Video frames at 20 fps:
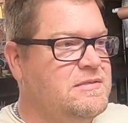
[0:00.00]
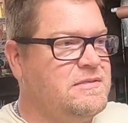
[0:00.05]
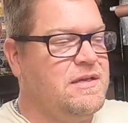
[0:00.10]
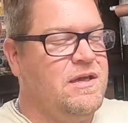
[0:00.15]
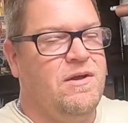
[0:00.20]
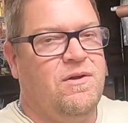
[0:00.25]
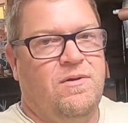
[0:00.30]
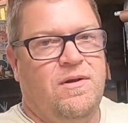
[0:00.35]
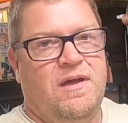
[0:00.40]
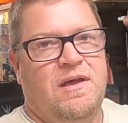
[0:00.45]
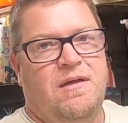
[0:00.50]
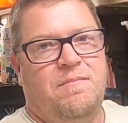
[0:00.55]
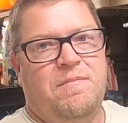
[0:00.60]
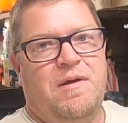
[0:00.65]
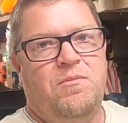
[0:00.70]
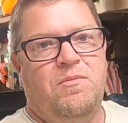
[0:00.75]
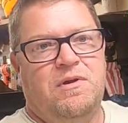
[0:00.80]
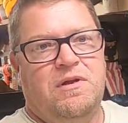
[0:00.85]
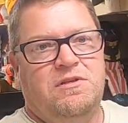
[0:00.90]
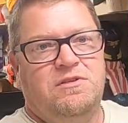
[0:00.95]
so
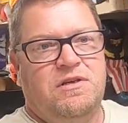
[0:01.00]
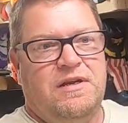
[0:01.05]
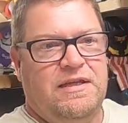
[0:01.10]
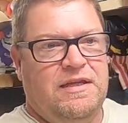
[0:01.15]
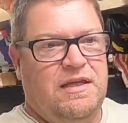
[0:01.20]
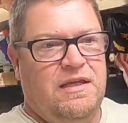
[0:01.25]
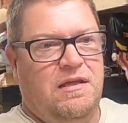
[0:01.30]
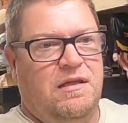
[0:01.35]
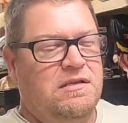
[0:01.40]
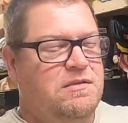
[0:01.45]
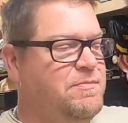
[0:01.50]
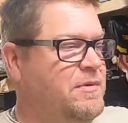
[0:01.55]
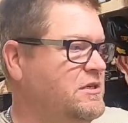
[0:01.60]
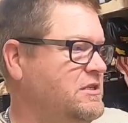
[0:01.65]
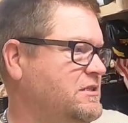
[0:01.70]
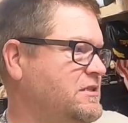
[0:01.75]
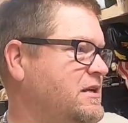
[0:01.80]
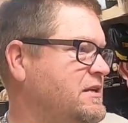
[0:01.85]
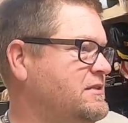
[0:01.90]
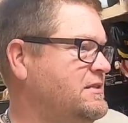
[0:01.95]
I want to try to get as
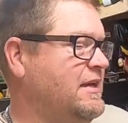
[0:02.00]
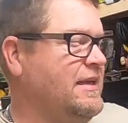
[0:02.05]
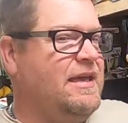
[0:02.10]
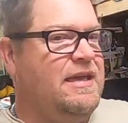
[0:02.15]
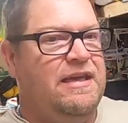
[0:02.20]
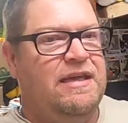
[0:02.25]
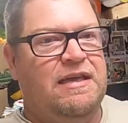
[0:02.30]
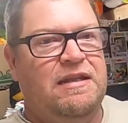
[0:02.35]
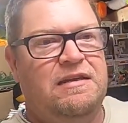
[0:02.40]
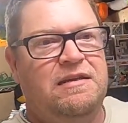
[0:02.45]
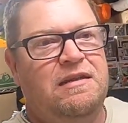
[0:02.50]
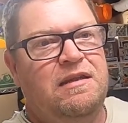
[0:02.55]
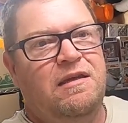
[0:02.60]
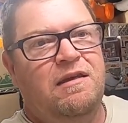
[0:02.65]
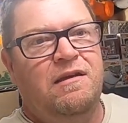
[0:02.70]
much done as I can